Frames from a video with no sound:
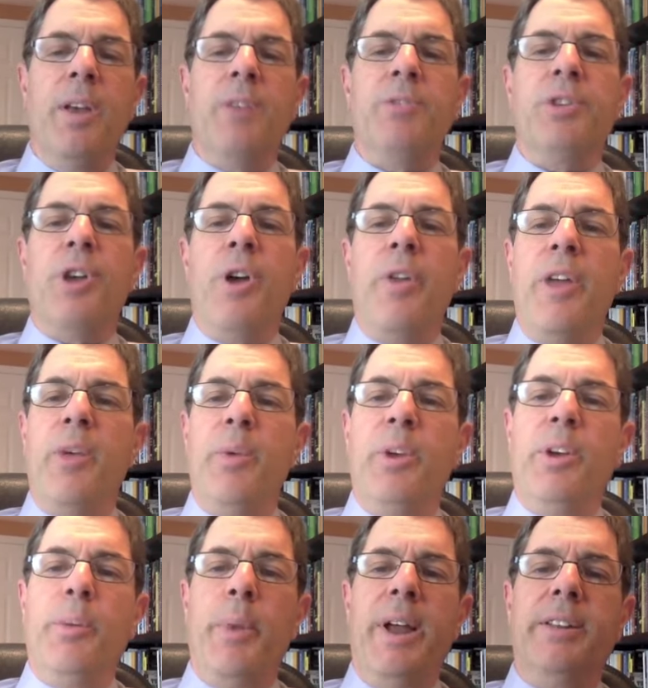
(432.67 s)
So then we
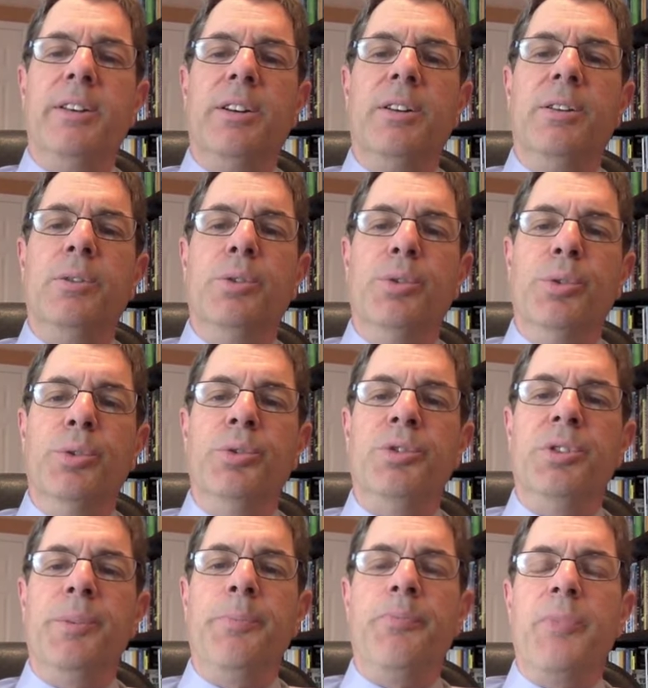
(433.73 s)
can make the
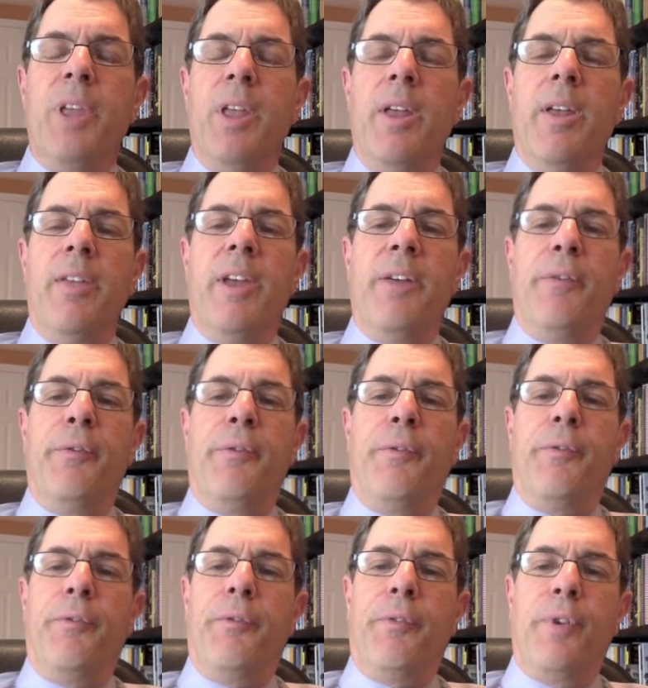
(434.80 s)
conclusion that
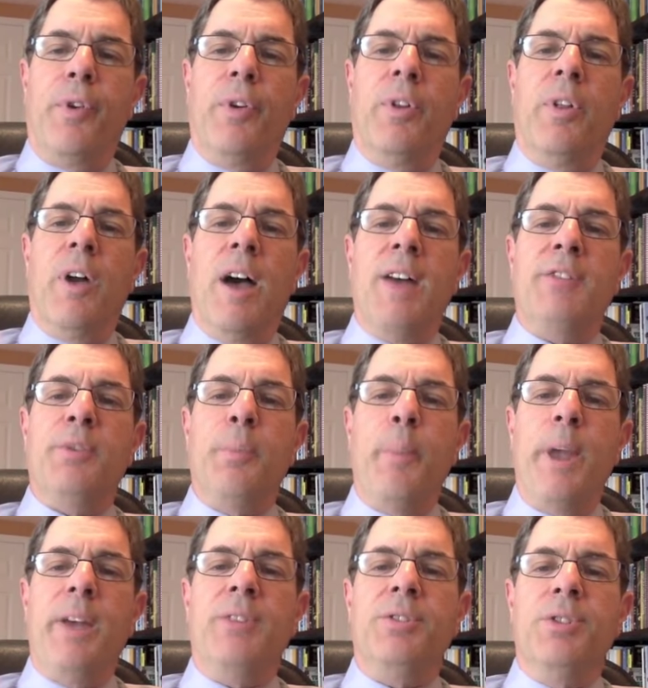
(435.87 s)
fertilizer
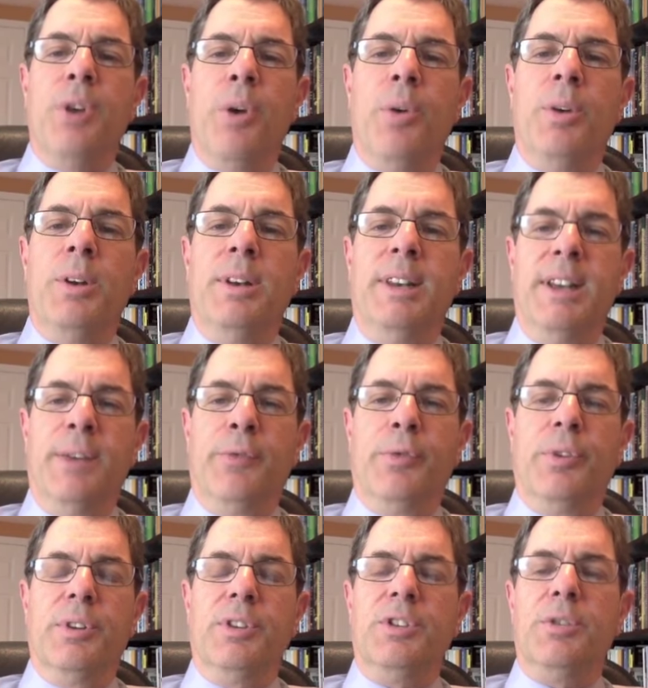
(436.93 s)
makes no
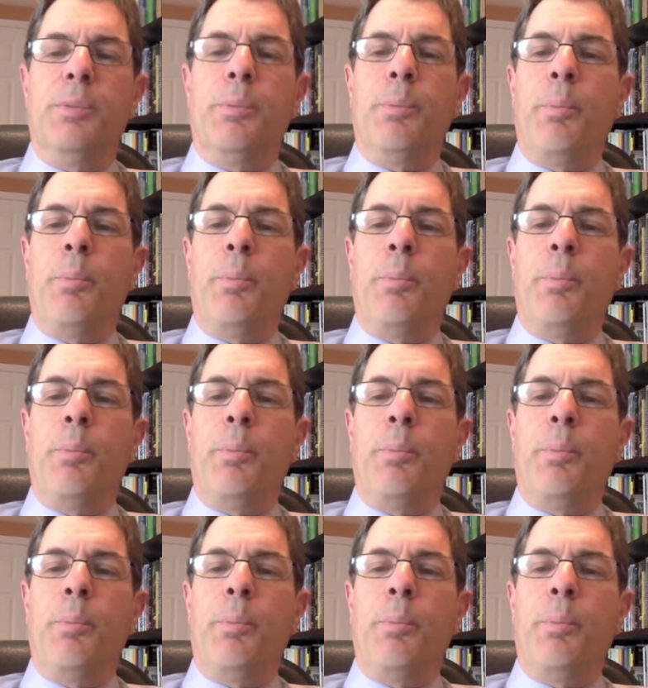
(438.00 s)
difference.